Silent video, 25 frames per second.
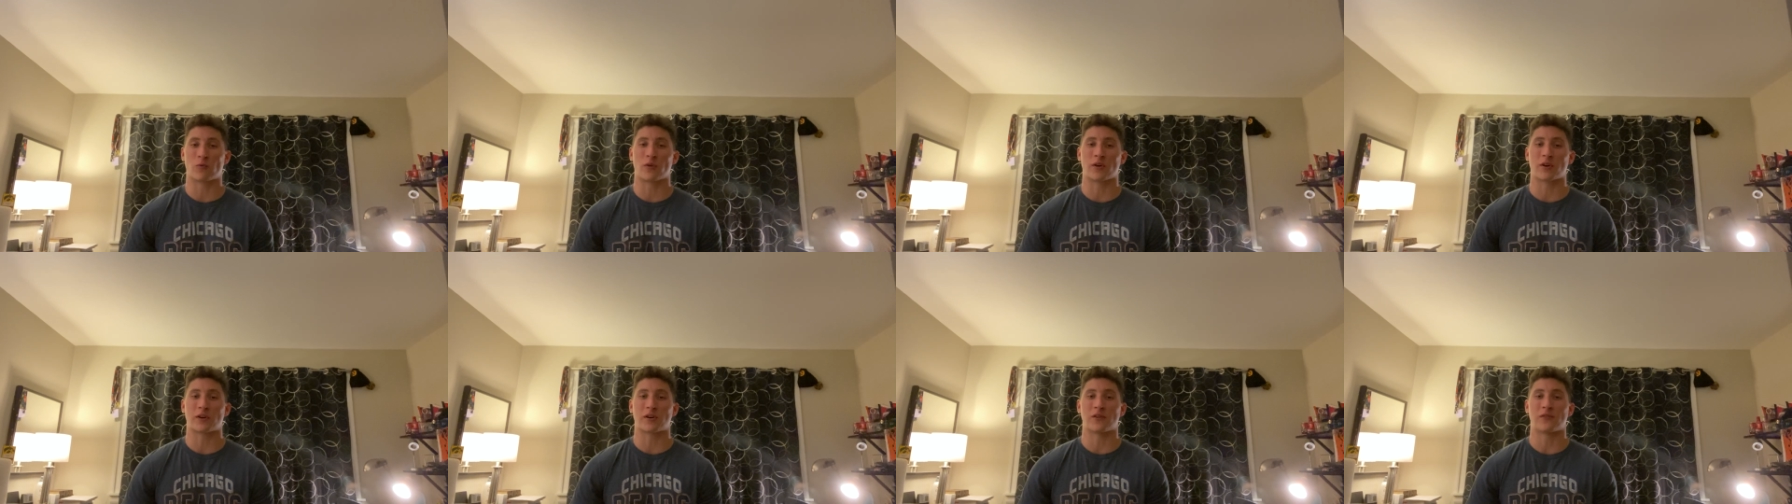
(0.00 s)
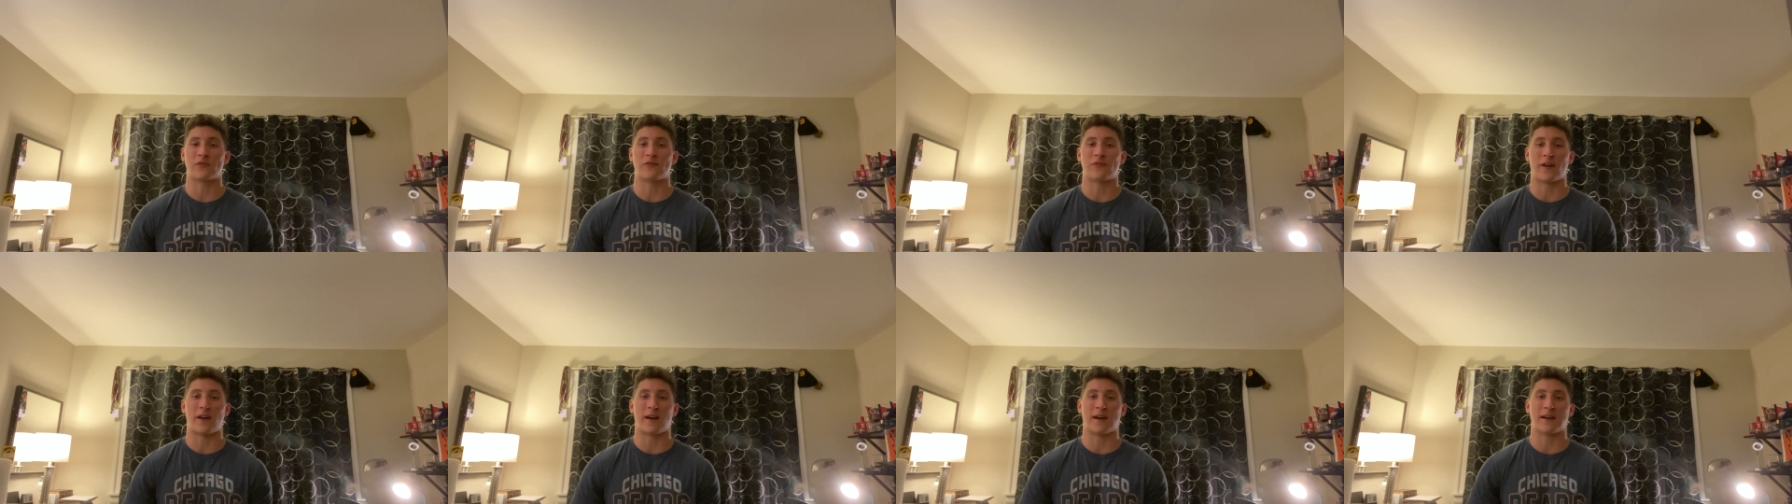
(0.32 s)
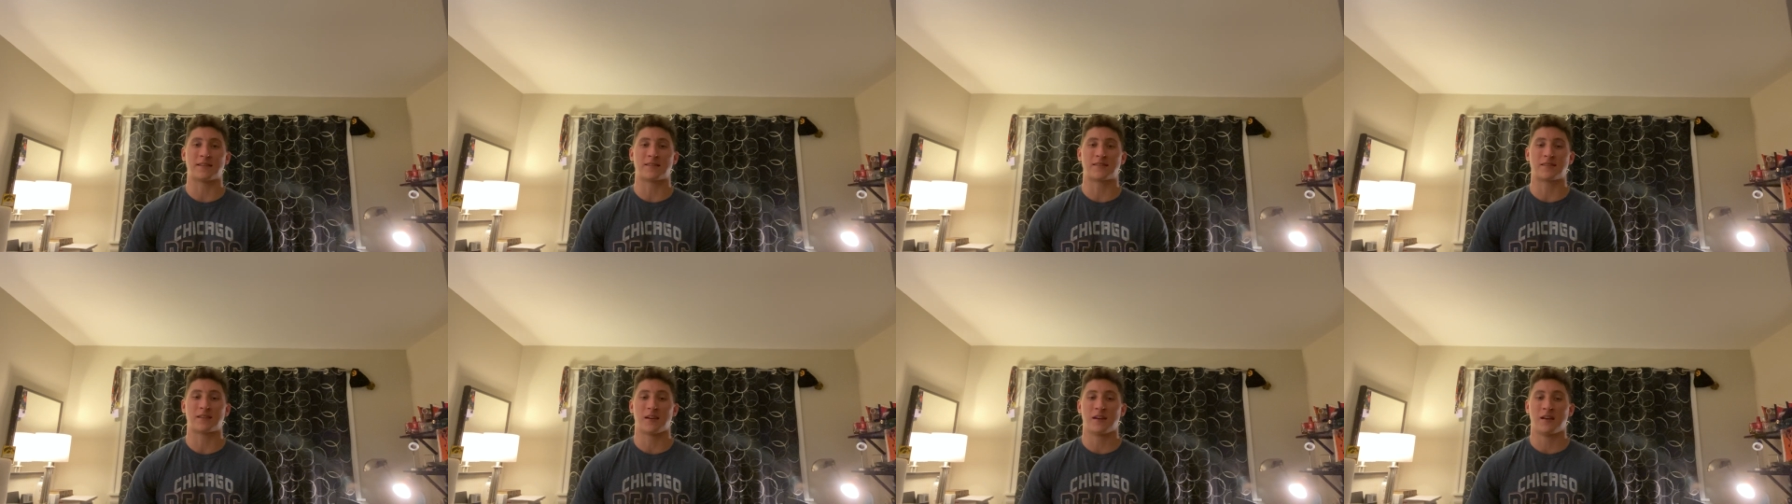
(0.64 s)
worker,
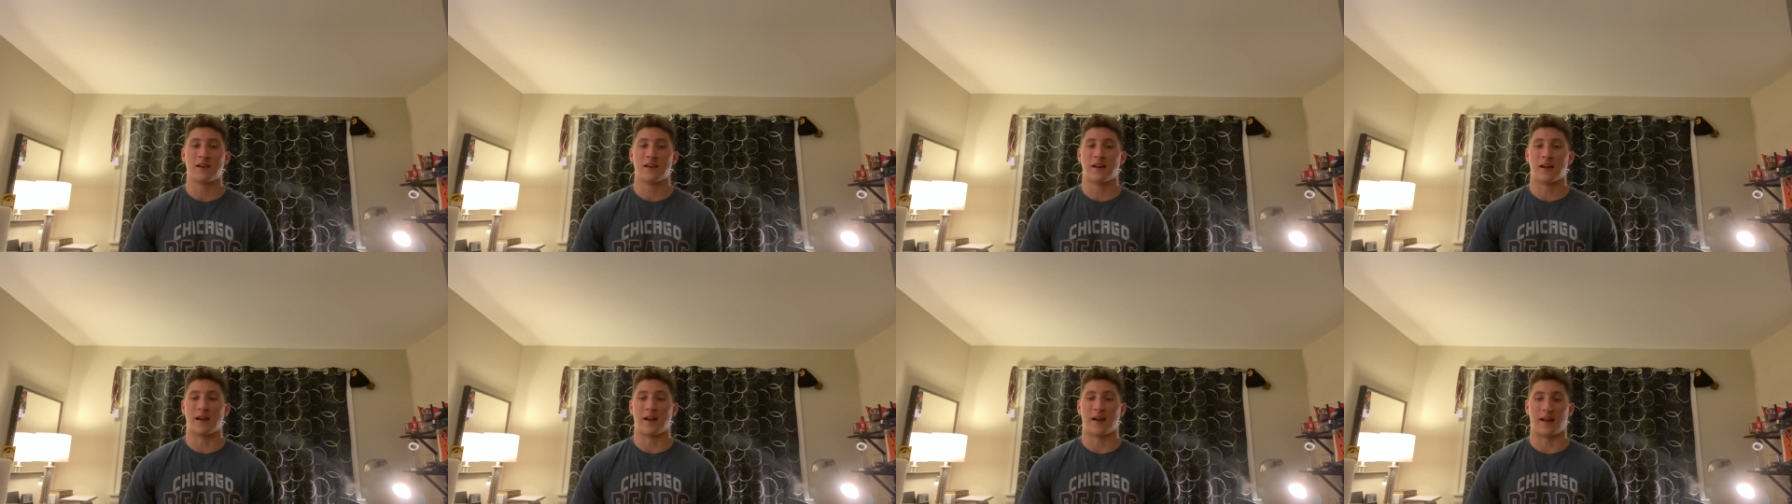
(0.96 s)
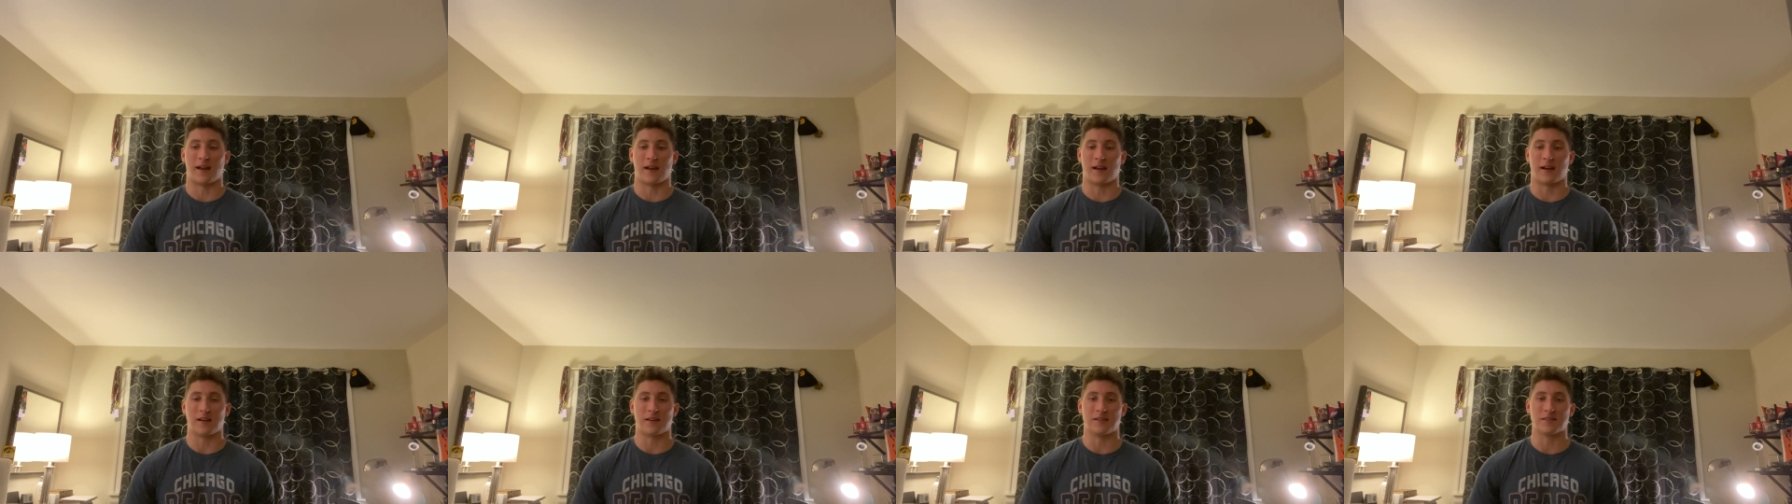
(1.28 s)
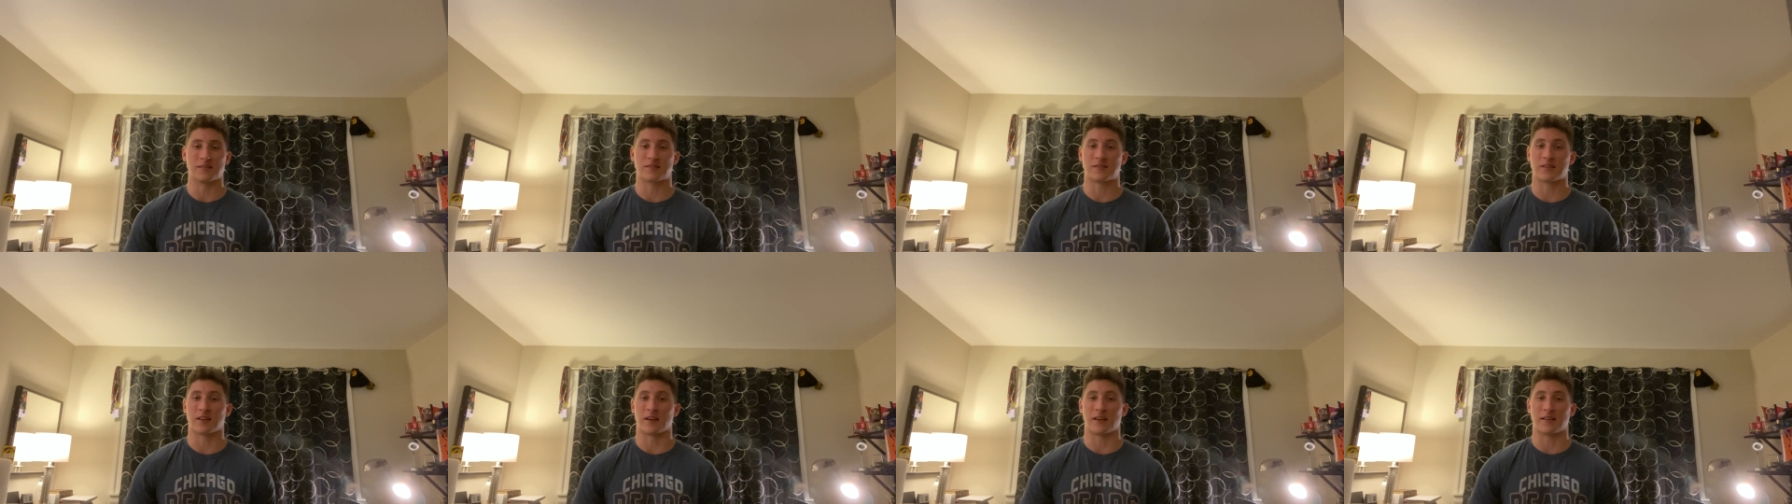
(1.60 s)
fast, and
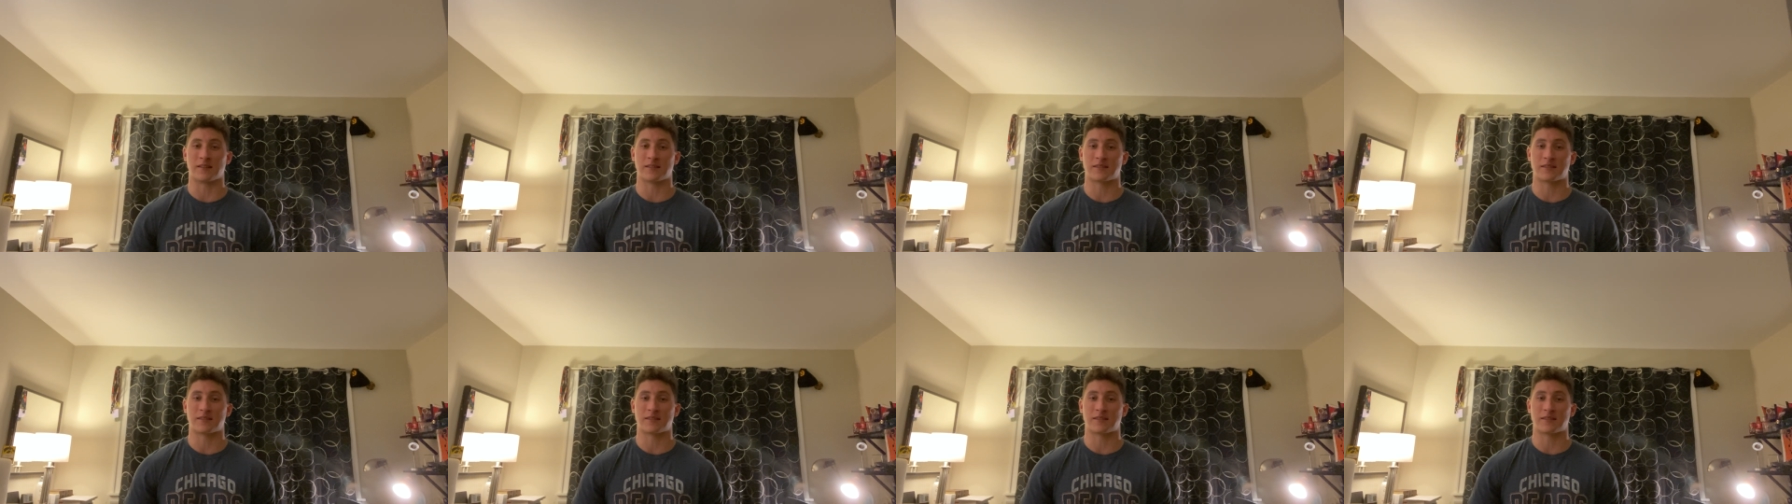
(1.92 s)
just like